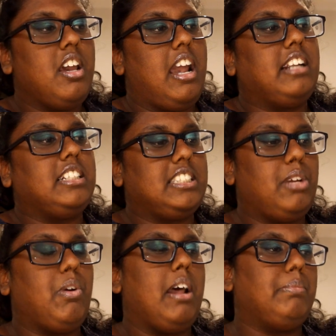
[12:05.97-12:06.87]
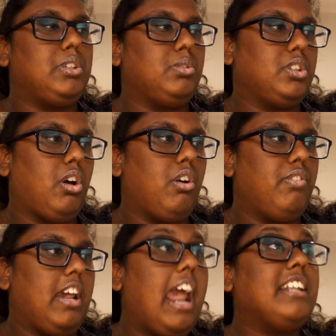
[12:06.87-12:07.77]
and to see what happened to his
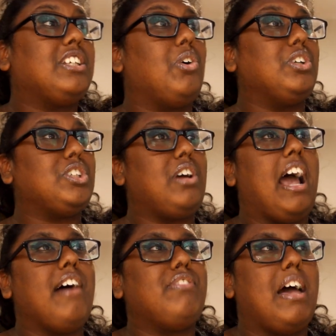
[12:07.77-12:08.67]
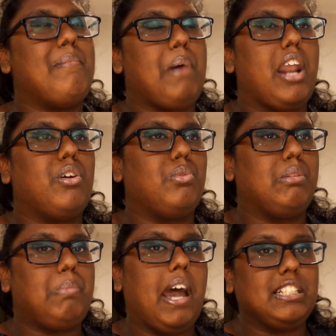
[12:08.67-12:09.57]
COVID, and to also have that battle
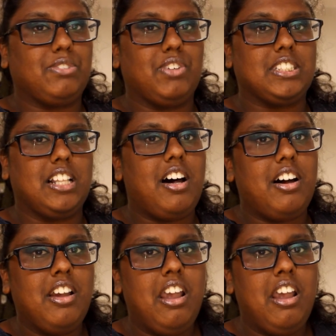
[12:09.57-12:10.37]
with Paz Vizsla.